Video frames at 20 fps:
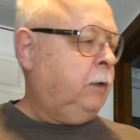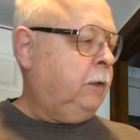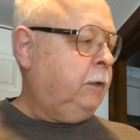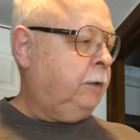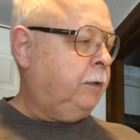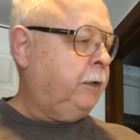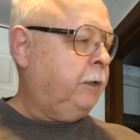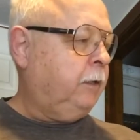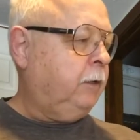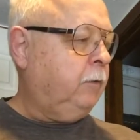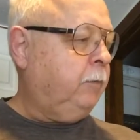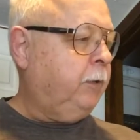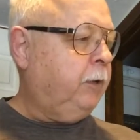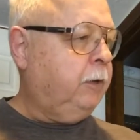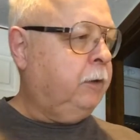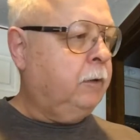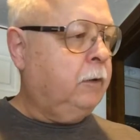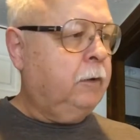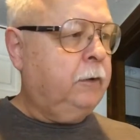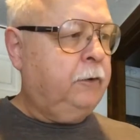Take a little bit
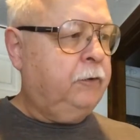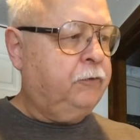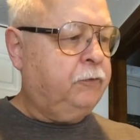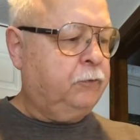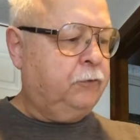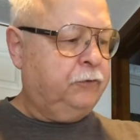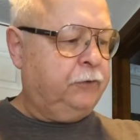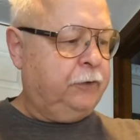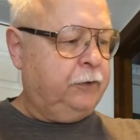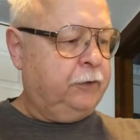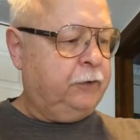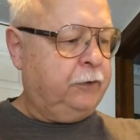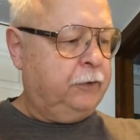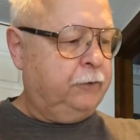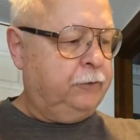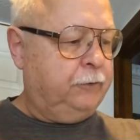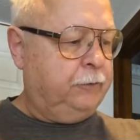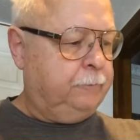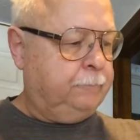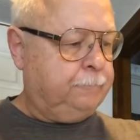of Dawn dishwashing
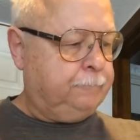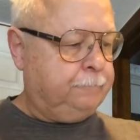detergent.